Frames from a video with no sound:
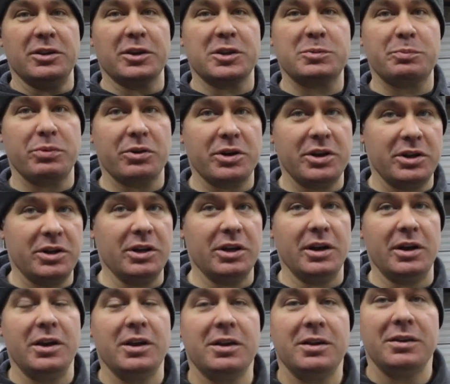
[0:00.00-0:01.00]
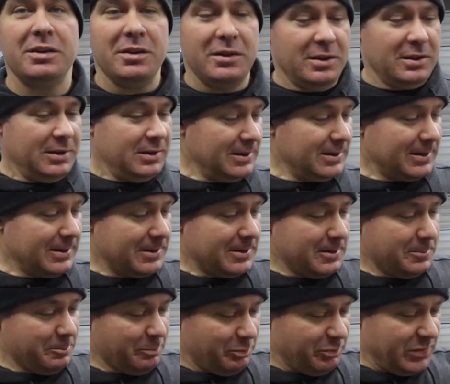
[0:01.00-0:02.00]
looks pretty good.
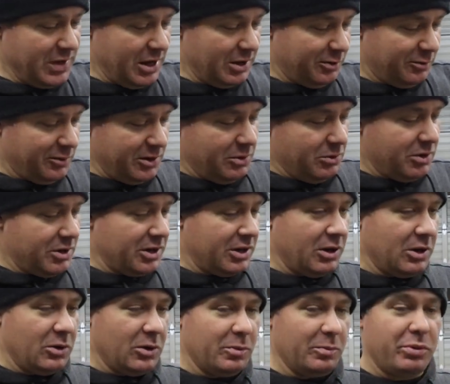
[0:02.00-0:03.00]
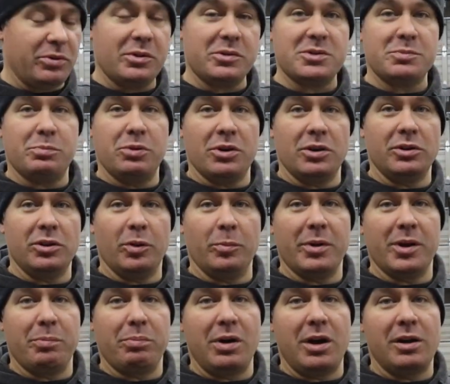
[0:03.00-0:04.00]
Now if we were to go and put a little
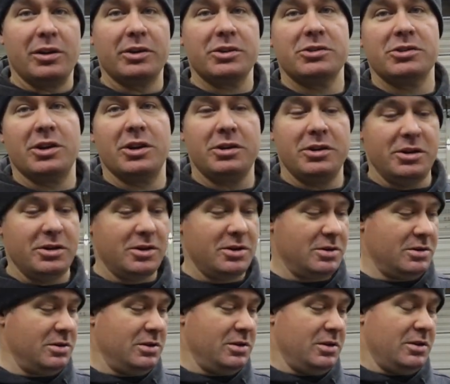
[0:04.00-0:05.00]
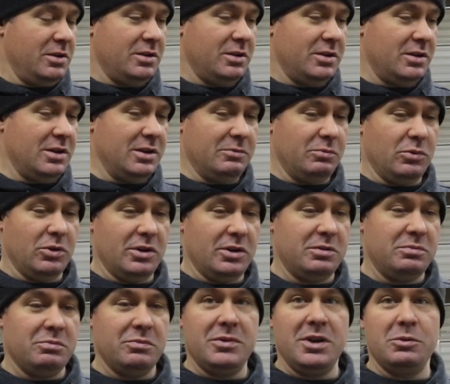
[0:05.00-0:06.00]
bit of polish on here,
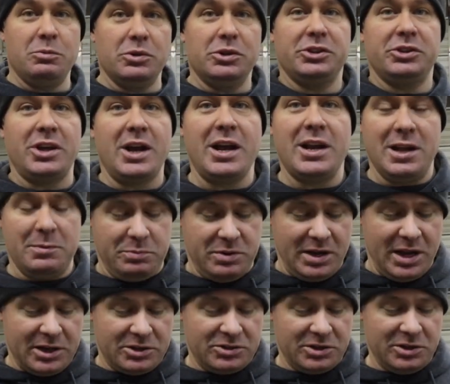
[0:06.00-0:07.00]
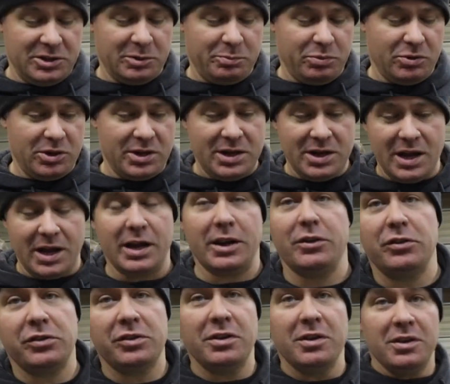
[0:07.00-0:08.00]
it would shine up and actually look pretty
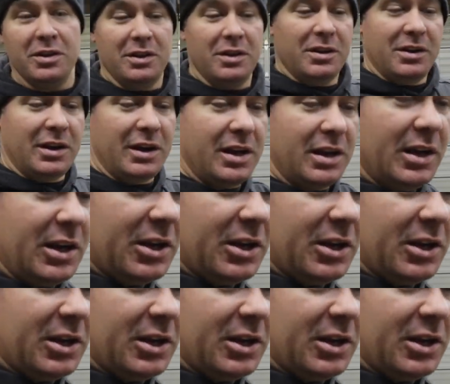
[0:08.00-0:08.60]
nice. I'll